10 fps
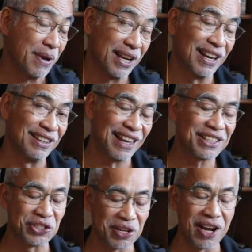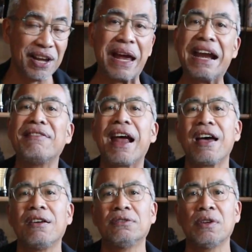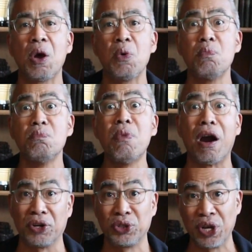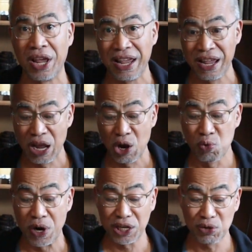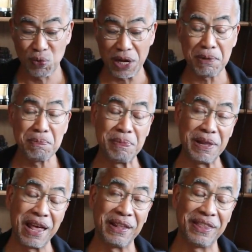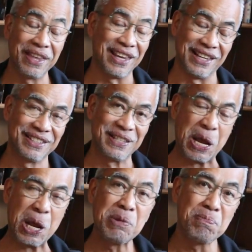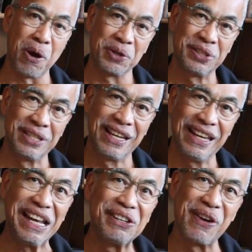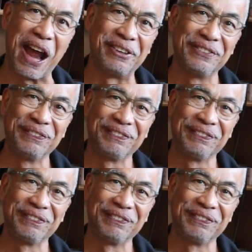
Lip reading: me again next time around March, when we plant this in pots, in ground.